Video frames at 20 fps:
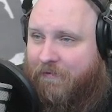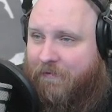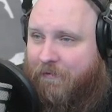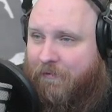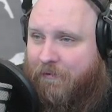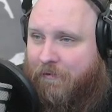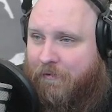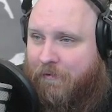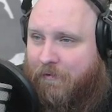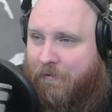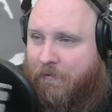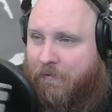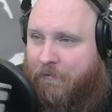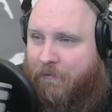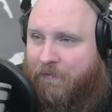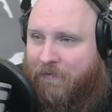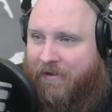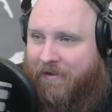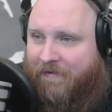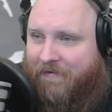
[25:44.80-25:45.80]
do
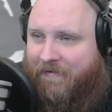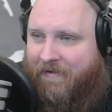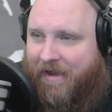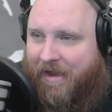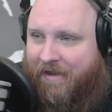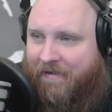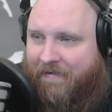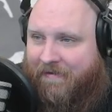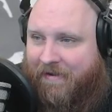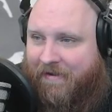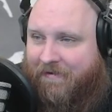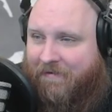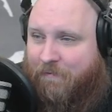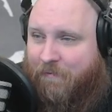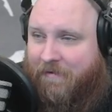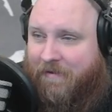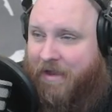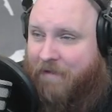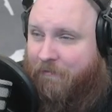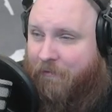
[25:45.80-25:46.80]
this, that, this,
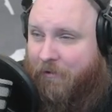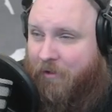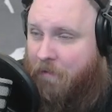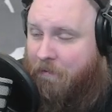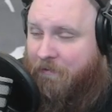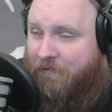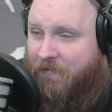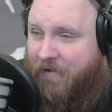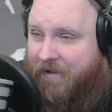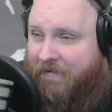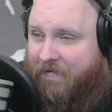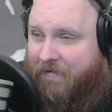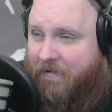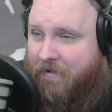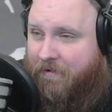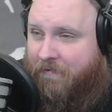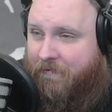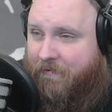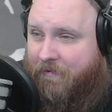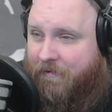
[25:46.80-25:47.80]
but that will not be fast
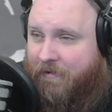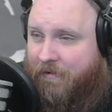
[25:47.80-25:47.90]
enough.